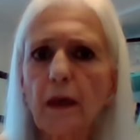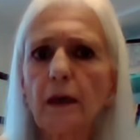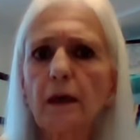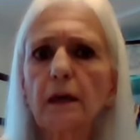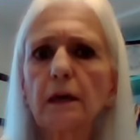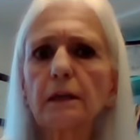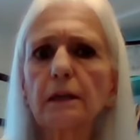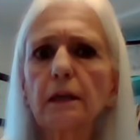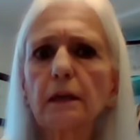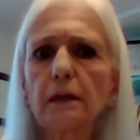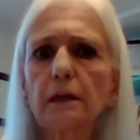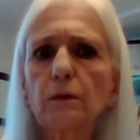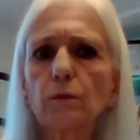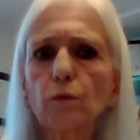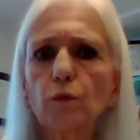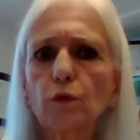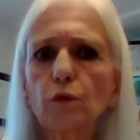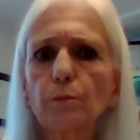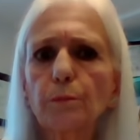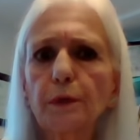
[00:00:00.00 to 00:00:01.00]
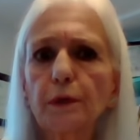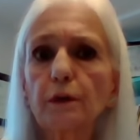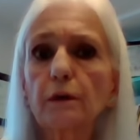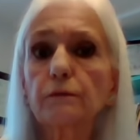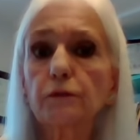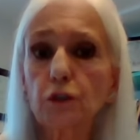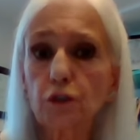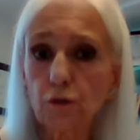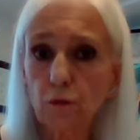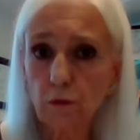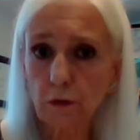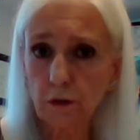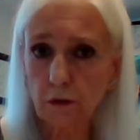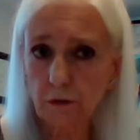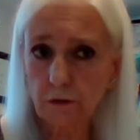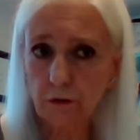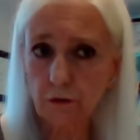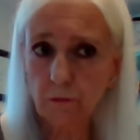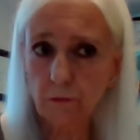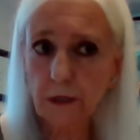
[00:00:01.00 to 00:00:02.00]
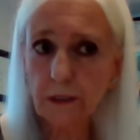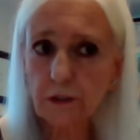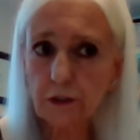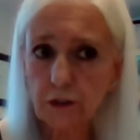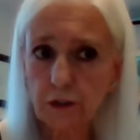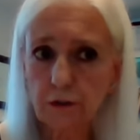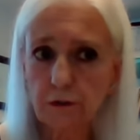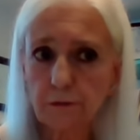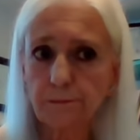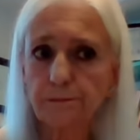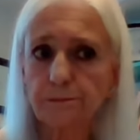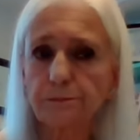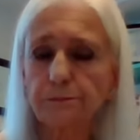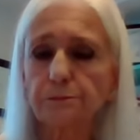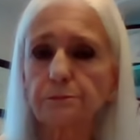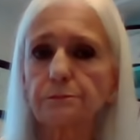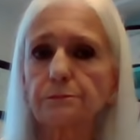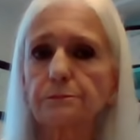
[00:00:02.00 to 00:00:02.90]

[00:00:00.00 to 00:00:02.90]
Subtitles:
and it will be of shorter duration.